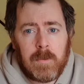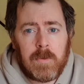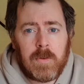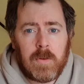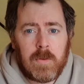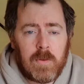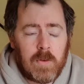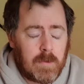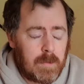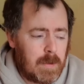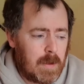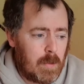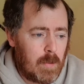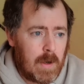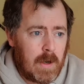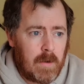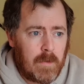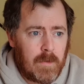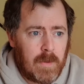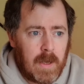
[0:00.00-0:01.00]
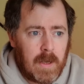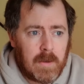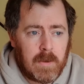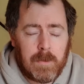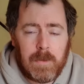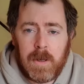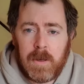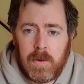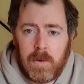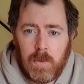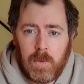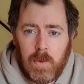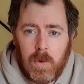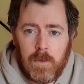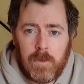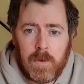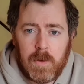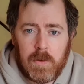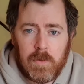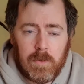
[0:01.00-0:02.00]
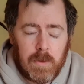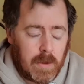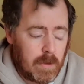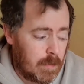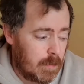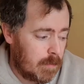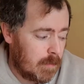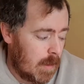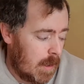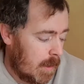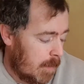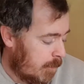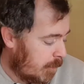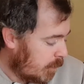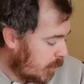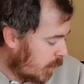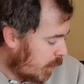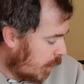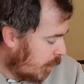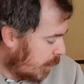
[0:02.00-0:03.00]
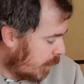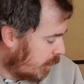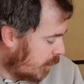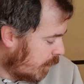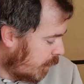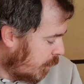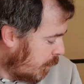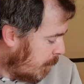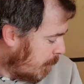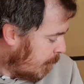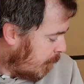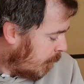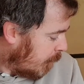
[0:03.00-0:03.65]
so just be aware of that depending on what fishery you're going to.